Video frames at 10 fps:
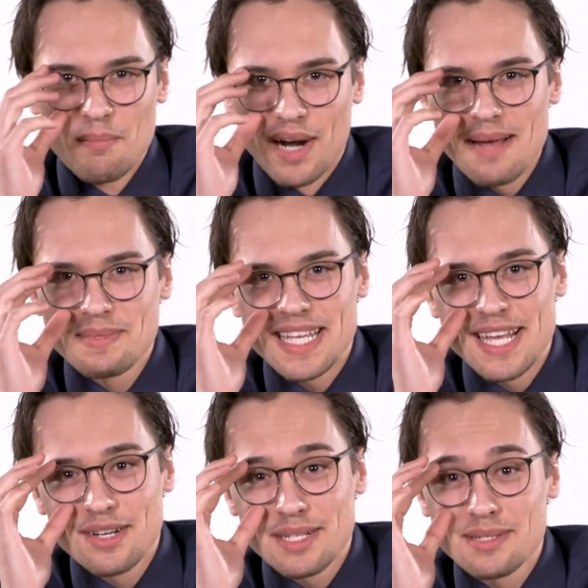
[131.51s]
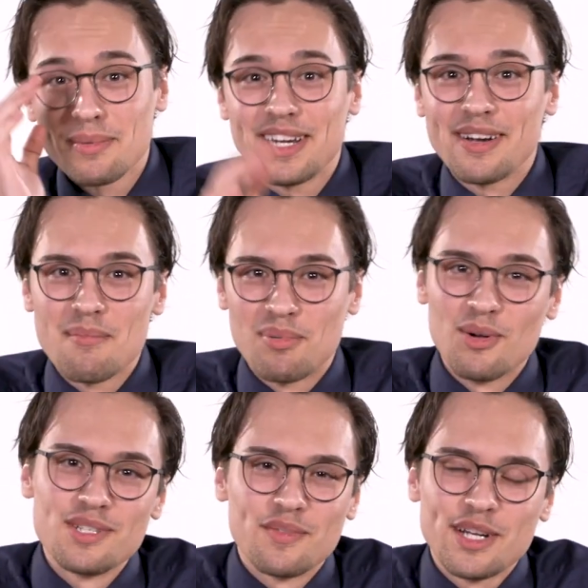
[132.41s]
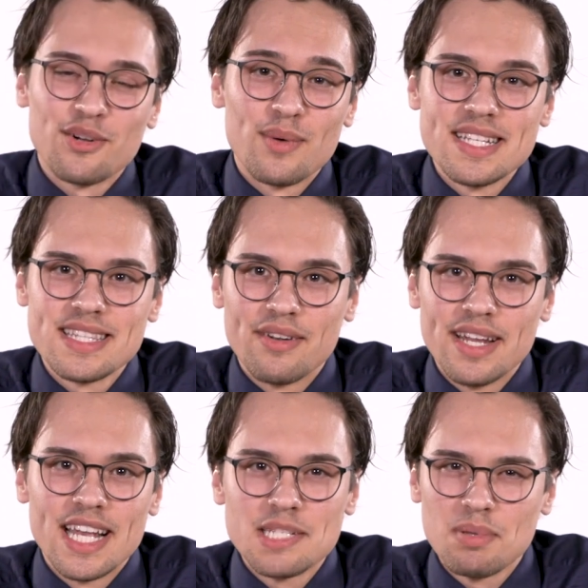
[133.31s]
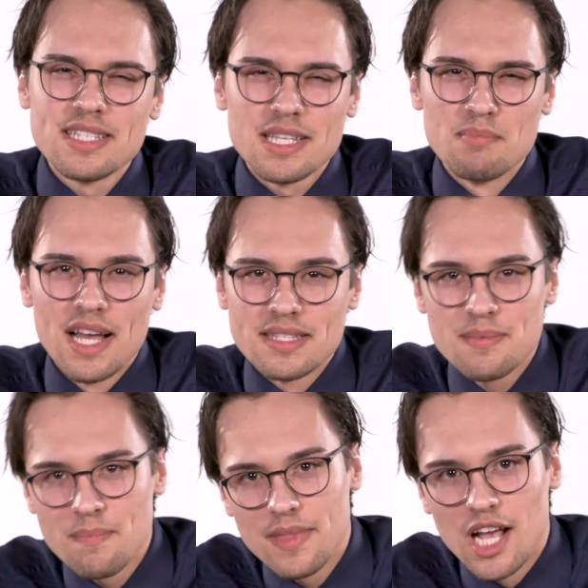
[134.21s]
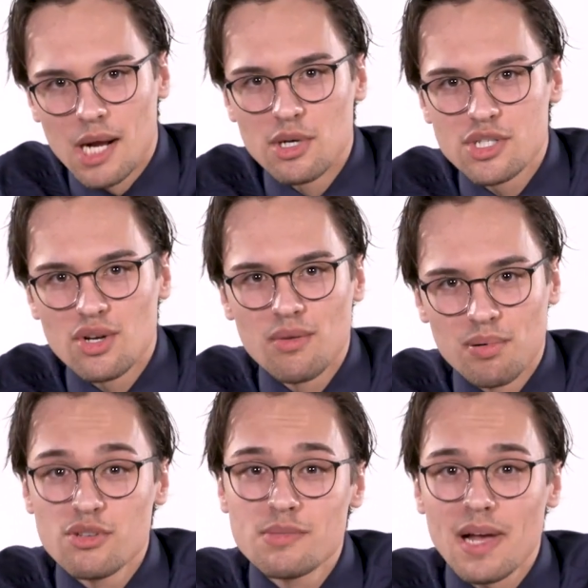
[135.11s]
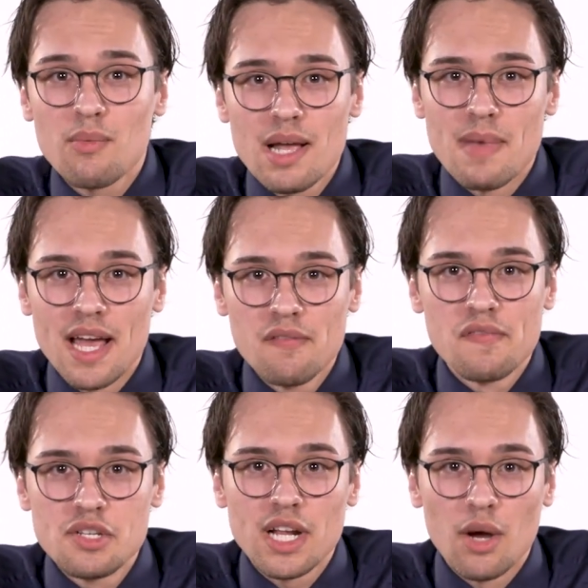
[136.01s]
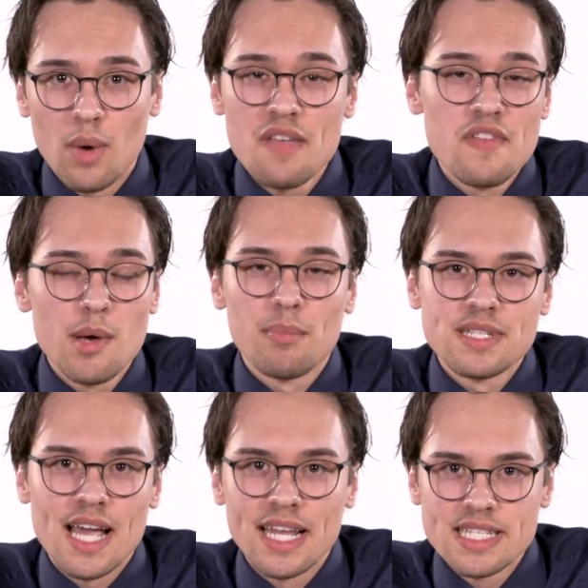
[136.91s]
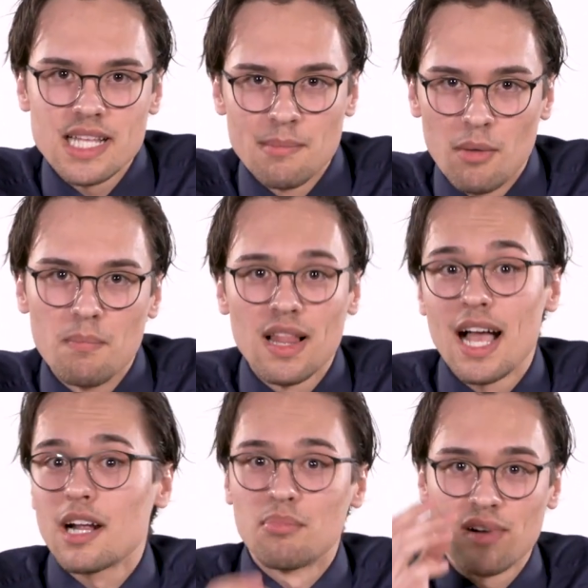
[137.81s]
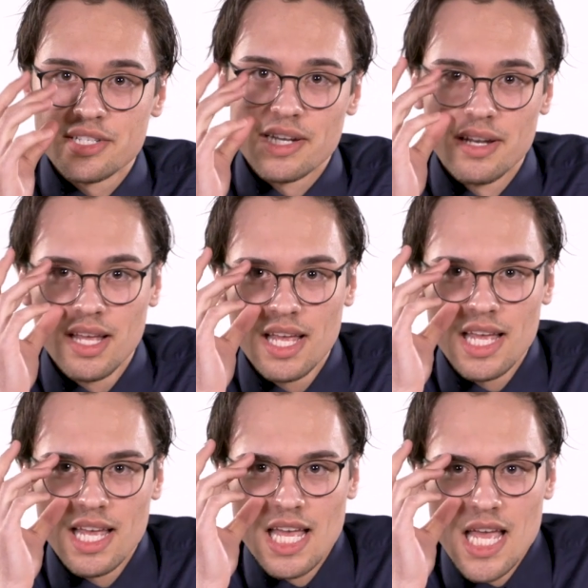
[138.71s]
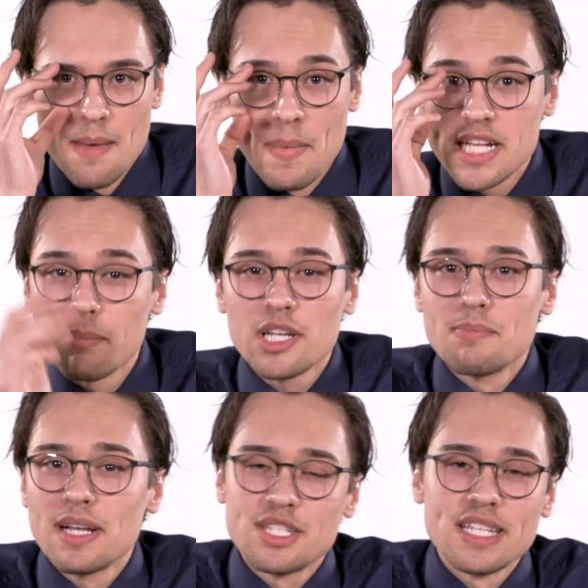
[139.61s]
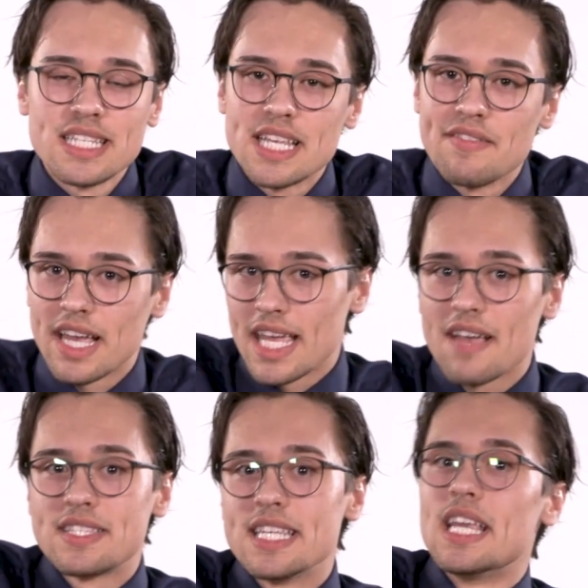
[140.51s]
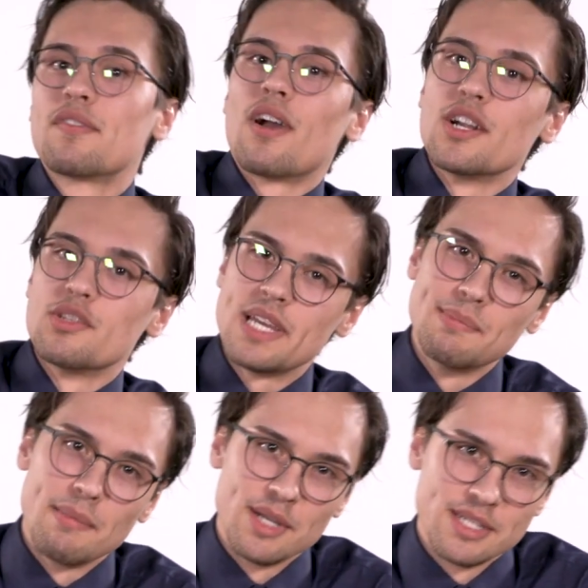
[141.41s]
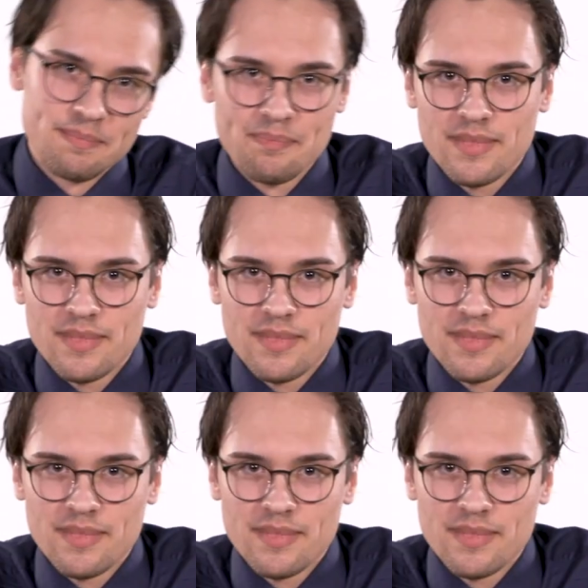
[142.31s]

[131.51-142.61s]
Perhaps the interdisciplinary approach of critical race theory explains this best. A commercial produced by white men featuring a white female protagonist about black oppression. It makes about as much sense as giving a KFC gift card to PETA members.